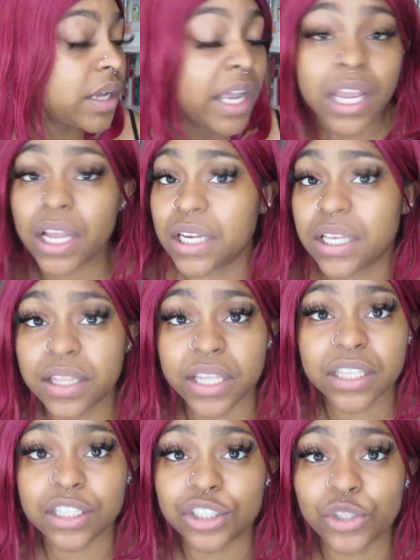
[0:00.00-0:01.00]

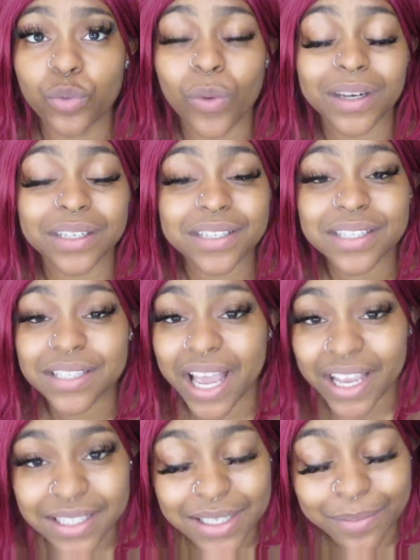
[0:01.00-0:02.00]
anything that you want to
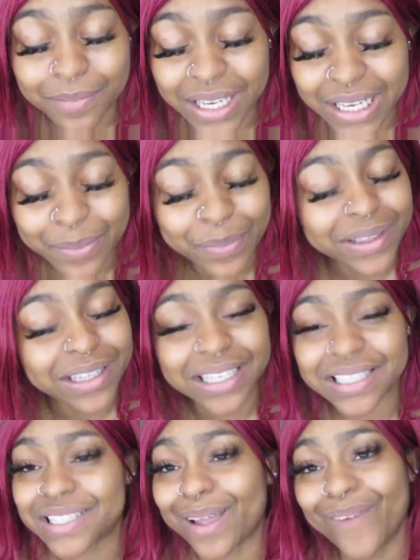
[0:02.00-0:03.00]
say to me,
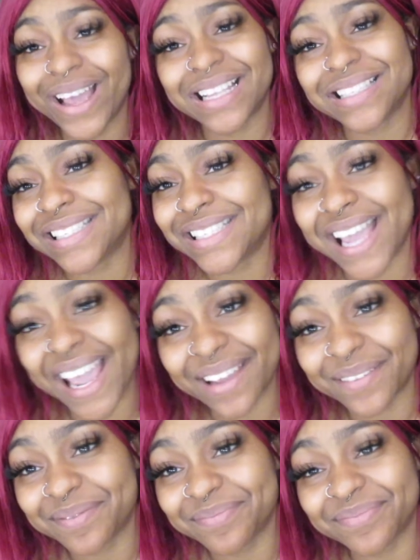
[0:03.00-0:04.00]
please don't
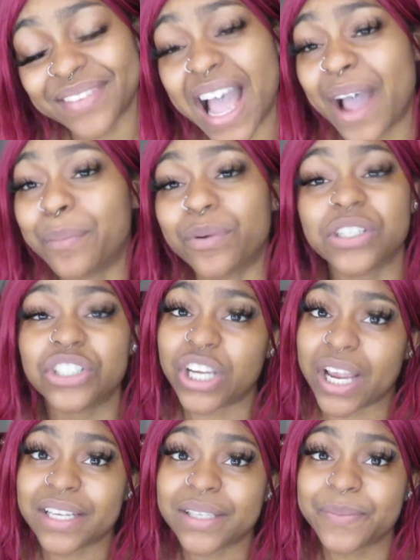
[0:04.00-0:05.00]
hesitate.
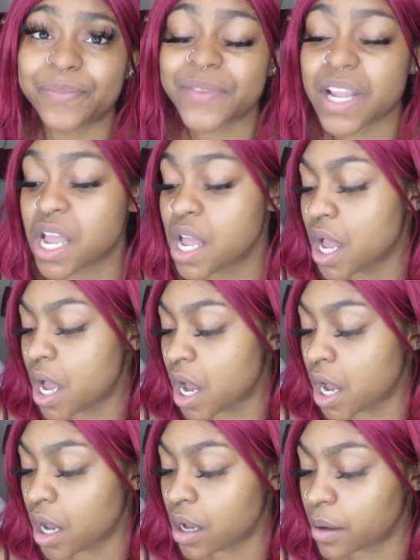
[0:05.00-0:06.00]

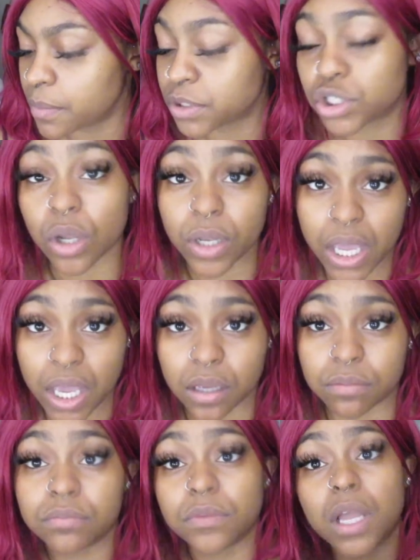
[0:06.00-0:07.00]
I appreciate it. So
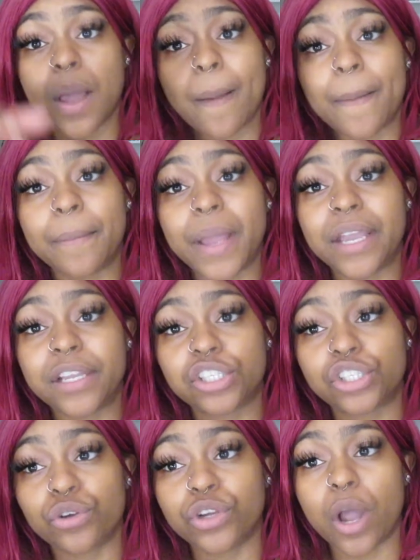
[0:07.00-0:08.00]
yeah, make
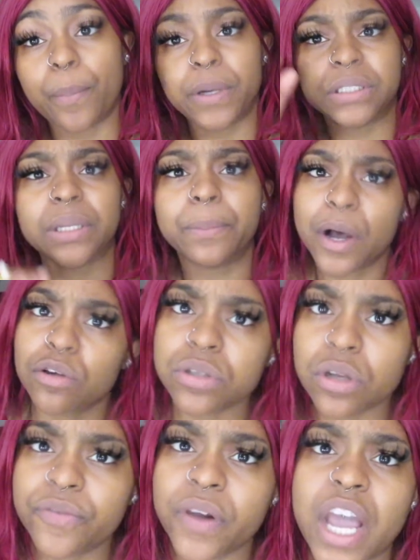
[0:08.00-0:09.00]
sure y'all put them post
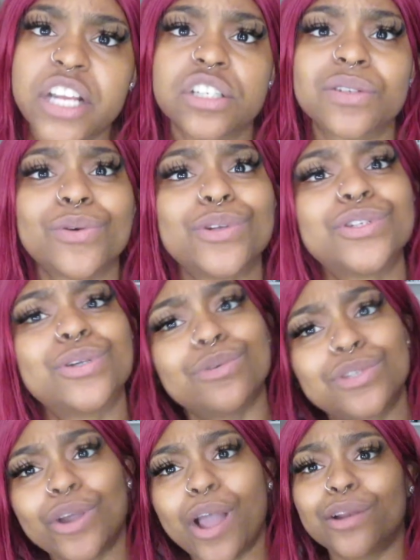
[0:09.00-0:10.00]
notifications on too,
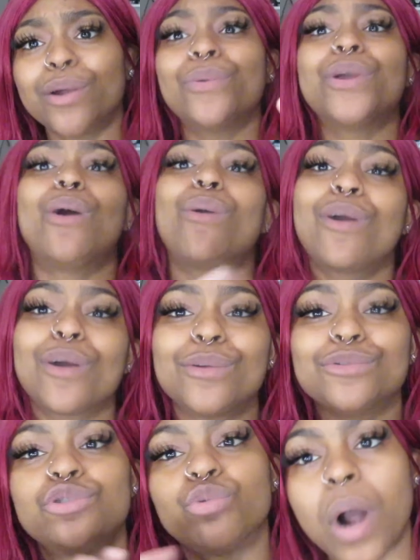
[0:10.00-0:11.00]
so y'all know when your girl
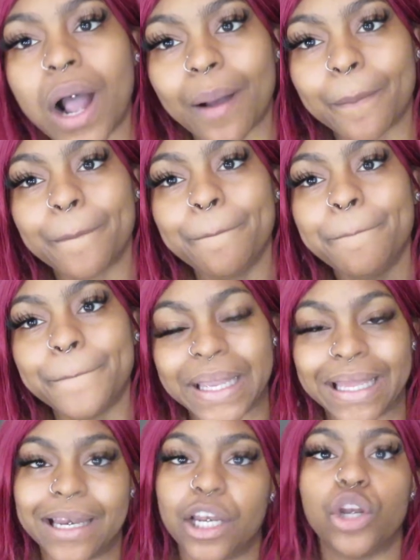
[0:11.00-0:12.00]
drop a
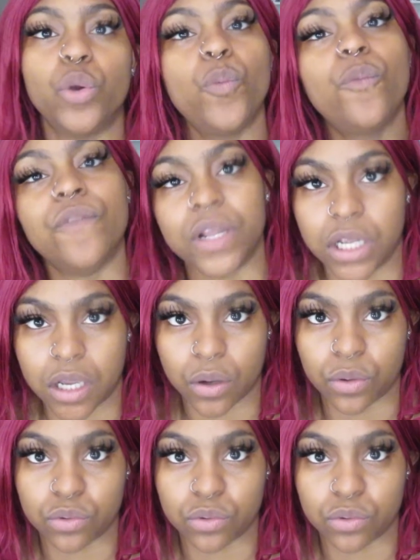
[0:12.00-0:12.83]
new video.